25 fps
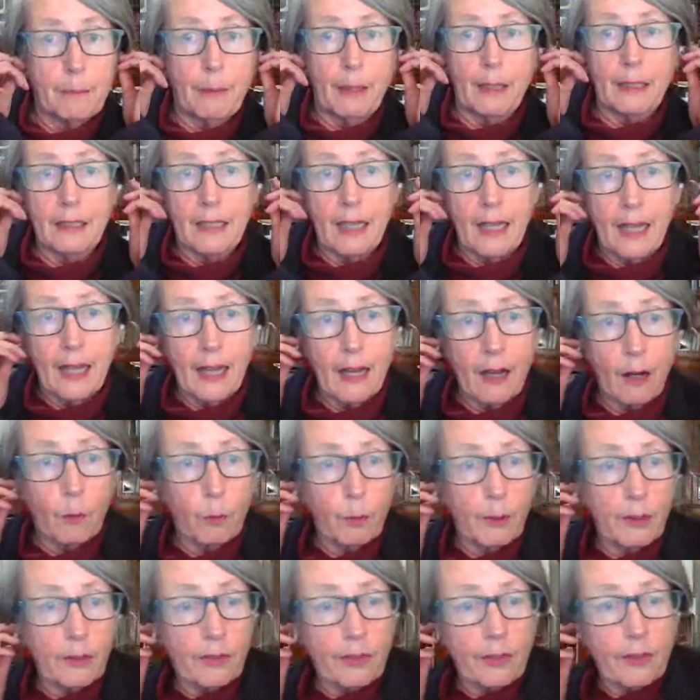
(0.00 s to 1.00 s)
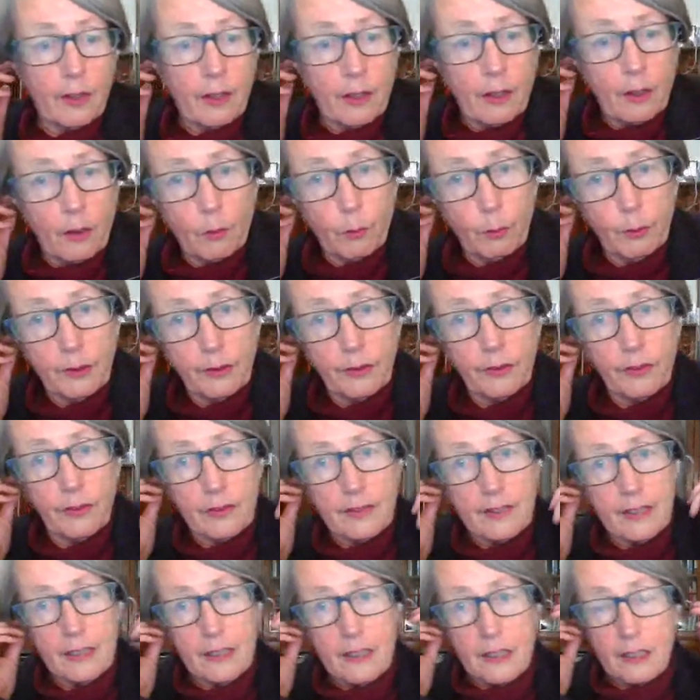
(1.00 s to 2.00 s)
But now,
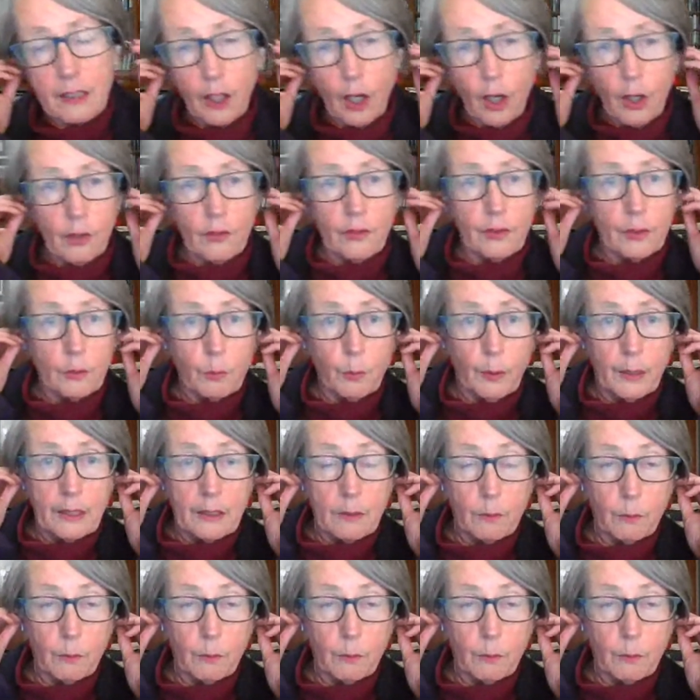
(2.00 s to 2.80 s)
since COVID,